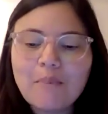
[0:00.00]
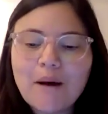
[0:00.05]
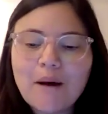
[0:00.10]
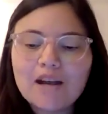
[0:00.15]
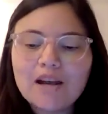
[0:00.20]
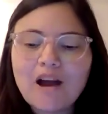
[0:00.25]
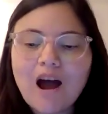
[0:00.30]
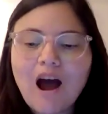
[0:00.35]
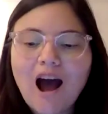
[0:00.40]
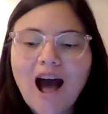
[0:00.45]

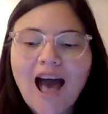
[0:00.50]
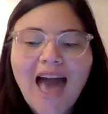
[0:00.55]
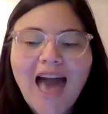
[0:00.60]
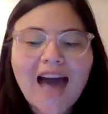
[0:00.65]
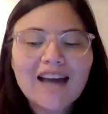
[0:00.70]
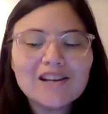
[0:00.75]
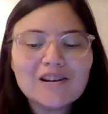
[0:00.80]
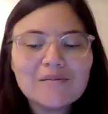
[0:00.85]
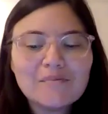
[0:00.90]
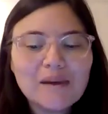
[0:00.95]
but I
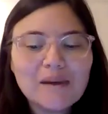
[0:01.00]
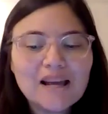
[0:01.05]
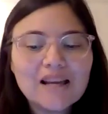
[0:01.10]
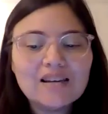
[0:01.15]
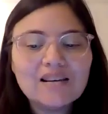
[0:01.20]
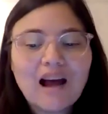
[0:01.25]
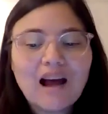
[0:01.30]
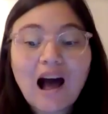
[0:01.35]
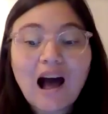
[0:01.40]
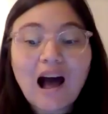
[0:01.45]
hadn't
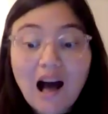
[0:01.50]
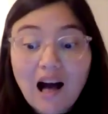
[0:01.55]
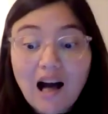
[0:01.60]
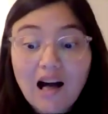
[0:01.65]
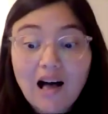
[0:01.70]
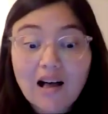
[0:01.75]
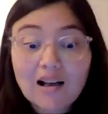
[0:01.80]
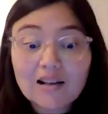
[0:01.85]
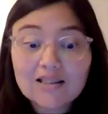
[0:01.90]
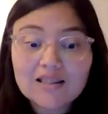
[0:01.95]
been
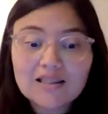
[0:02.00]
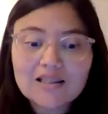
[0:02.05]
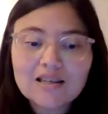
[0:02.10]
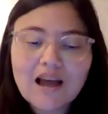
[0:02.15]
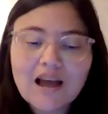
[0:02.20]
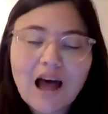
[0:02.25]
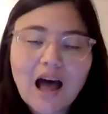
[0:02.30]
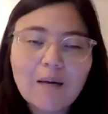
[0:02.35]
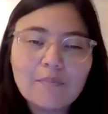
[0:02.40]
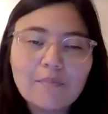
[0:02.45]
asked
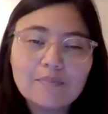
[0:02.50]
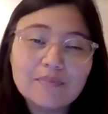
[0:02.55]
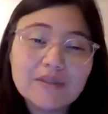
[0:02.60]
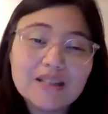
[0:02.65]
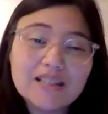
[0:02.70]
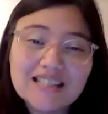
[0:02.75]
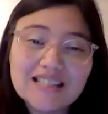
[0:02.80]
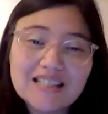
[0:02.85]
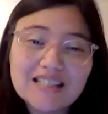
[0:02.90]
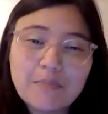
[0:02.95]

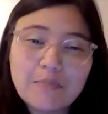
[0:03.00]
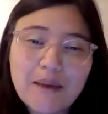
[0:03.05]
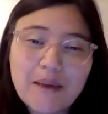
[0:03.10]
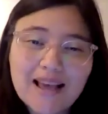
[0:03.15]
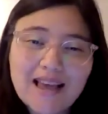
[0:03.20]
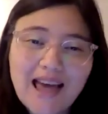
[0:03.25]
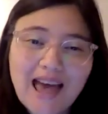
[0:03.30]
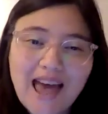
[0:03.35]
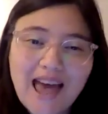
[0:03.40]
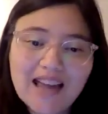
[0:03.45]
to
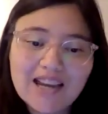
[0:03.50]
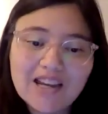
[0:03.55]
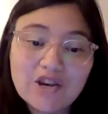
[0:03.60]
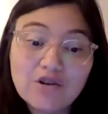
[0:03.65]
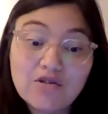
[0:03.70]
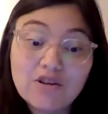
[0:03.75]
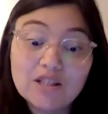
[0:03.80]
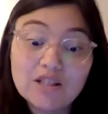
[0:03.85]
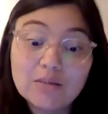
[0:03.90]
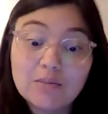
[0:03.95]
speak at any
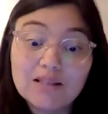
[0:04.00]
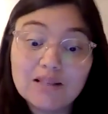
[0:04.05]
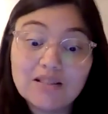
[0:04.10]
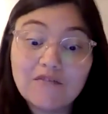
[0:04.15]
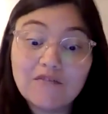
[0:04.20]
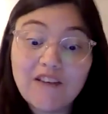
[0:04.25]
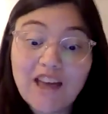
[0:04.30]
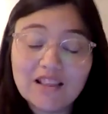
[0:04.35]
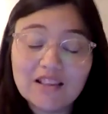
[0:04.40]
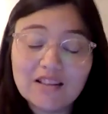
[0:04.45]
Christmas
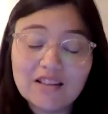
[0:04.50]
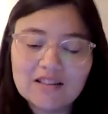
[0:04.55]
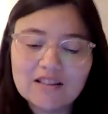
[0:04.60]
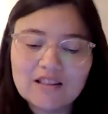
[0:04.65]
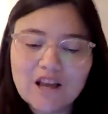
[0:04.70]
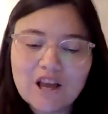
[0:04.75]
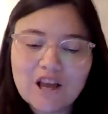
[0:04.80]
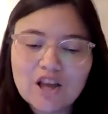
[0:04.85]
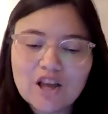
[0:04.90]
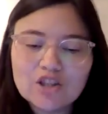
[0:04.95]
events,
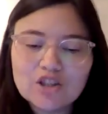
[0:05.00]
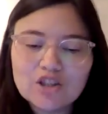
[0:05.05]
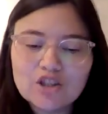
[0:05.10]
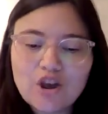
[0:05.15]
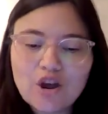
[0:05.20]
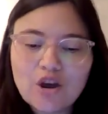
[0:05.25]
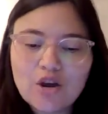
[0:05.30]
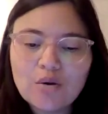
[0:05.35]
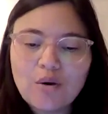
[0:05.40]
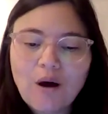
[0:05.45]

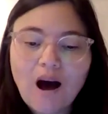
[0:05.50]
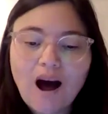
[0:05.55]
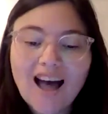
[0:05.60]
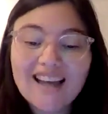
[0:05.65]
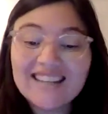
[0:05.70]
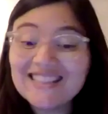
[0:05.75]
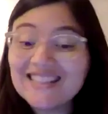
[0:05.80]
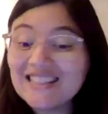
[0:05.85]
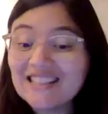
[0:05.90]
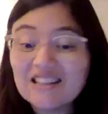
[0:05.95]
so
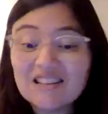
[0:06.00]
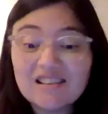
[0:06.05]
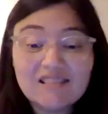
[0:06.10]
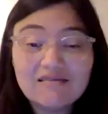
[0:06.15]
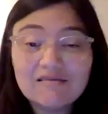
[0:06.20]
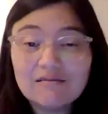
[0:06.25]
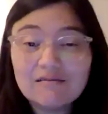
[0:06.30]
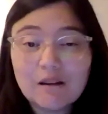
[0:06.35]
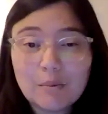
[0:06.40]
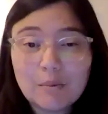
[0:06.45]
I
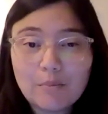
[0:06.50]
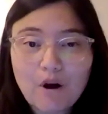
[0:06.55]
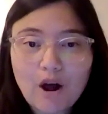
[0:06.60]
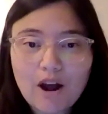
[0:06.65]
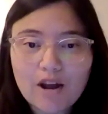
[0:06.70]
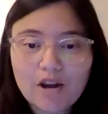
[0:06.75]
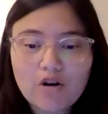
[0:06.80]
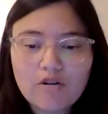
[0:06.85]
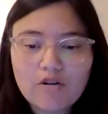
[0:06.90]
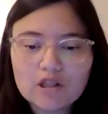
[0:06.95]
didn't
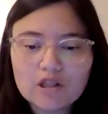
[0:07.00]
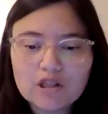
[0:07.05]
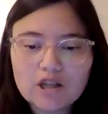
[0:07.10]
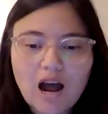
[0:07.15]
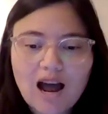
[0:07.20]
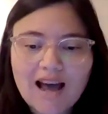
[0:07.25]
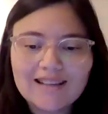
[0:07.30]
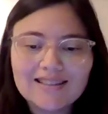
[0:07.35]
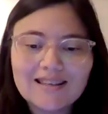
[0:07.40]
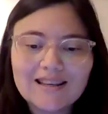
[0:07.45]

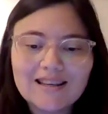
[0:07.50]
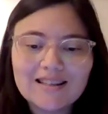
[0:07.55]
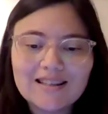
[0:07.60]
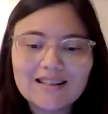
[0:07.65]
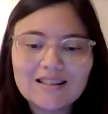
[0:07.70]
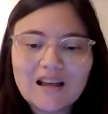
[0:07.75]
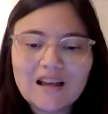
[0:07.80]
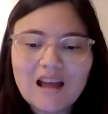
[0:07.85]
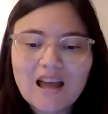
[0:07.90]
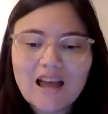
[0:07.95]
prioritize
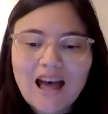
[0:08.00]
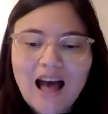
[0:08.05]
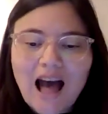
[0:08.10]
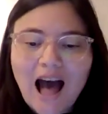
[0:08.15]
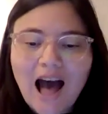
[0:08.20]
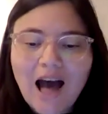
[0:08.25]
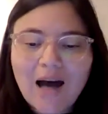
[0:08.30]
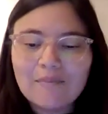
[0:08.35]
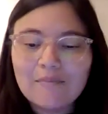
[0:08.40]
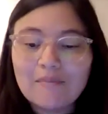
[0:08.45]
it.
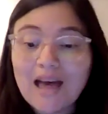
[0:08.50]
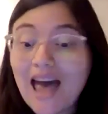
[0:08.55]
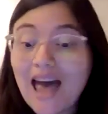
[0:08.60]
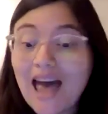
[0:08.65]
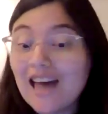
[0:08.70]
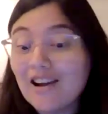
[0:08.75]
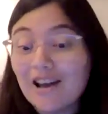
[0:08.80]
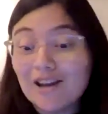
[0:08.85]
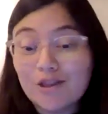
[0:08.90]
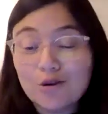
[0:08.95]
And
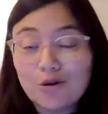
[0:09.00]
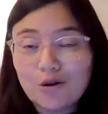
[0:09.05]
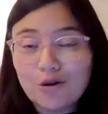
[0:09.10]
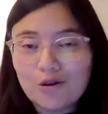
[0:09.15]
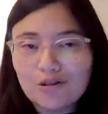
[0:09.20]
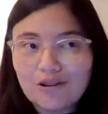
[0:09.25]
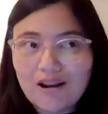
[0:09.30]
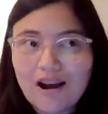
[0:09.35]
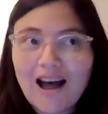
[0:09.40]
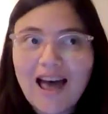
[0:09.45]
I
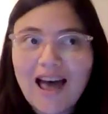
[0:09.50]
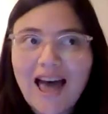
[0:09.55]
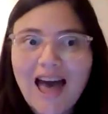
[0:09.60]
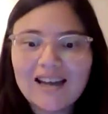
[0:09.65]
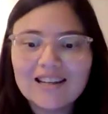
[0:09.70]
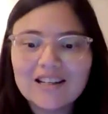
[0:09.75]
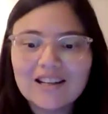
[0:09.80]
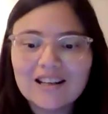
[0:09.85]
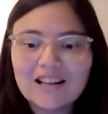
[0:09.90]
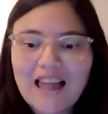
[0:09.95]
thought I
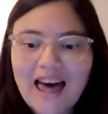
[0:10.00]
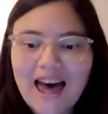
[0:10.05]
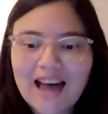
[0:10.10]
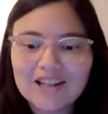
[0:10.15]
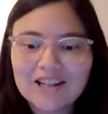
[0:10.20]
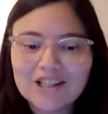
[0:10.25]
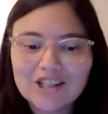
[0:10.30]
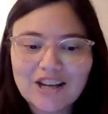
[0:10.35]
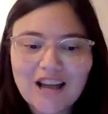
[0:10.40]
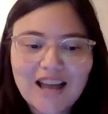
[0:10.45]
had a
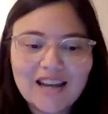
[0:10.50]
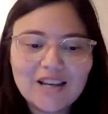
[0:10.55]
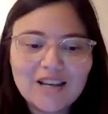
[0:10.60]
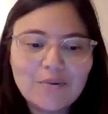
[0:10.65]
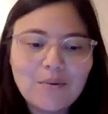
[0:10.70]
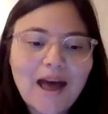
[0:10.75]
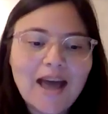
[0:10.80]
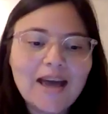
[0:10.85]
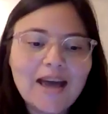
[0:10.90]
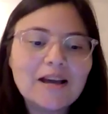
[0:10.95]
clash
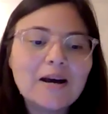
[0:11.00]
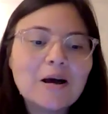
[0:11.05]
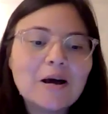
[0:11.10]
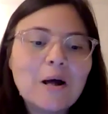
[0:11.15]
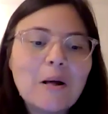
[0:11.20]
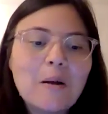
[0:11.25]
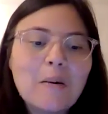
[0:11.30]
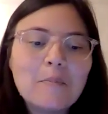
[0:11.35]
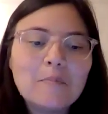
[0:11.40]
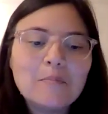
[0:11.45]
anyway.
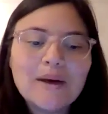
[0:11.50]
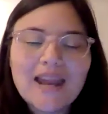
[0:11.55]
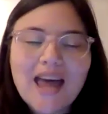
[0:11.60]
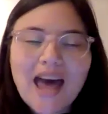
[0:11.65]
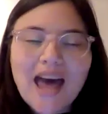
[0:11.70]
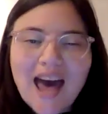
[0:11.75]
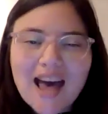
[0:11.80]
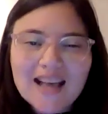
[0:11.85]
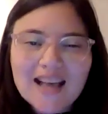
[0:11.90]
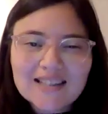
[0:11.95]
But
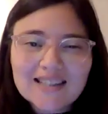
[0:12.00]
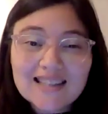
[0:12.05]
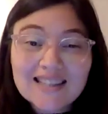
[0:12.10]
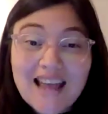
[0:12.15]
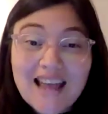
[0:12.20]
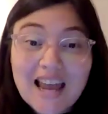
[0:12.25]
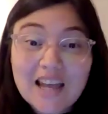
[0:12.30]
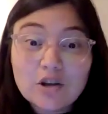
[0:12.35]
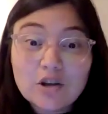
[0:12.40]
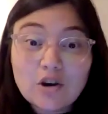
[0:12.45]
as the
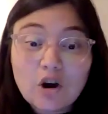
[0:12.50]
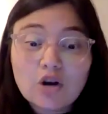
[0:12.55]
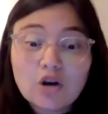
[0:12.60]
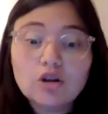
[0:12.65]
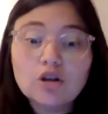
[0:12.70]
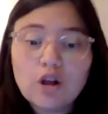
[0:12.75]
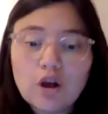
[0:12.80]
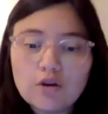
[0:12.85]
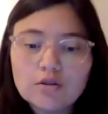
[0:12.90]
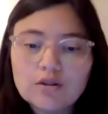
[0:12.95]
date got
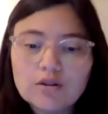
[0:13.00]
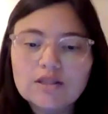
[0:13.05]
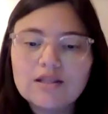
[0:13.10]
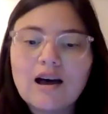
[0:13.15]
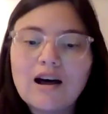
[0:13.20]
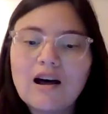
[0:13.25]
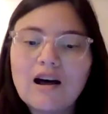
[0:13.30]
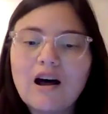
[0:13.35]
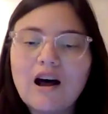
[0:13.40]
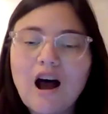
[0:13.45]

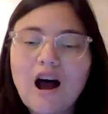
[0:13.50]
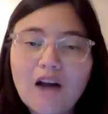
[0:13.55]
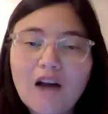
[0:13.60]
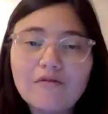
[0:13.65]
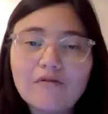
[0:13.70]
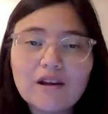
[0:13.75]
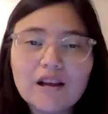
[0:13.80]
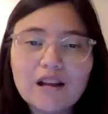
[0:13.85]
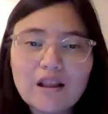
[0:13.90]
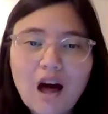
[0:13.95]
closer, I
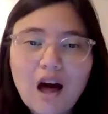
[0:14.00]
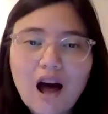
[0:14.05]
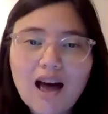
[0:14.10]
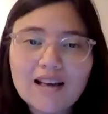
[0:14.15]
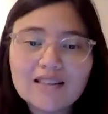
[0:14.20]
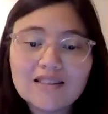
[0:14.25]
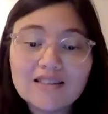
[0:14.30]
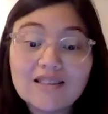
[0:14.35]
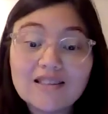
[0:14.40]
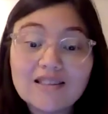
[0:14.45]

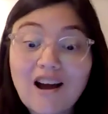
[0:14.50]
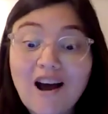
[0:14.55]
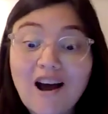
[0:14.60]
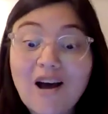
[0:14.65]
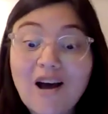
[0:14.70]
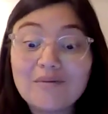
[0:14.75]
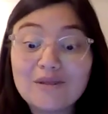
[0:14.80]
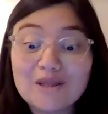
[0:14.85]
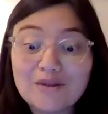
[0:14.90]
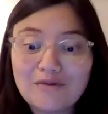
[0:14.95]
realized
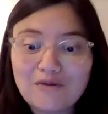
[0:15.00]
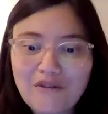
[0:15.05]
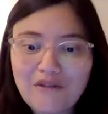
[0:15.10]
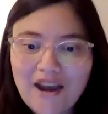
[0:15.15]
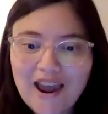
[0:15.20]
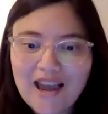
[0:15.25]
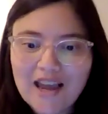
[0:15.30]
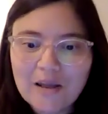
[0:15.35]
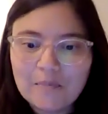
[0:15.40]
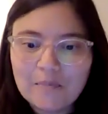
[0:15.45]
I was
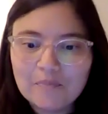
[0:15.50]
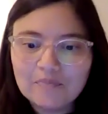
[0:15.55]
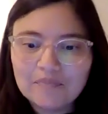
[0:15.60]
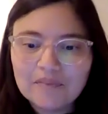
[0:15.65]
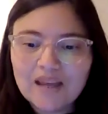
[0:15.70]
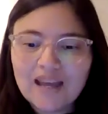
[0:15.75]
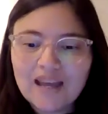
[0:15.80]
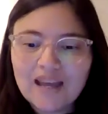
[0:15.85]
free.